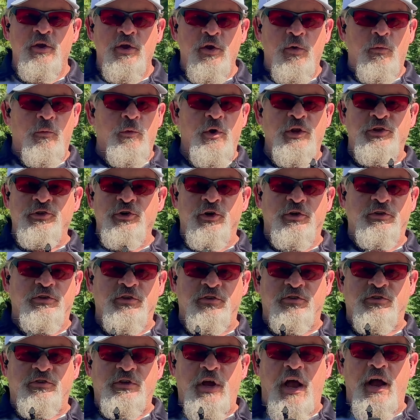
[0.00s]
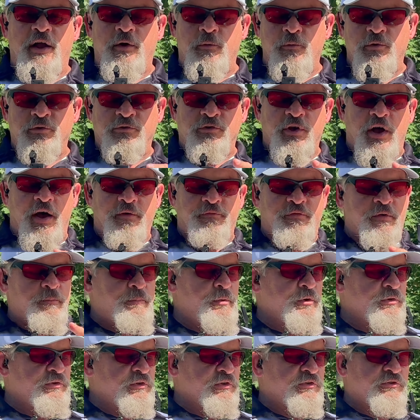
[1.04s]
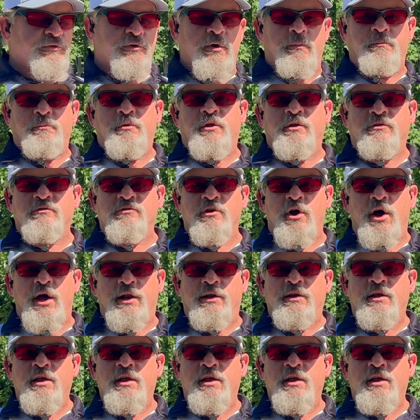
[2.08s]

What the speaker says: We took the stock ones off and put the striplings on.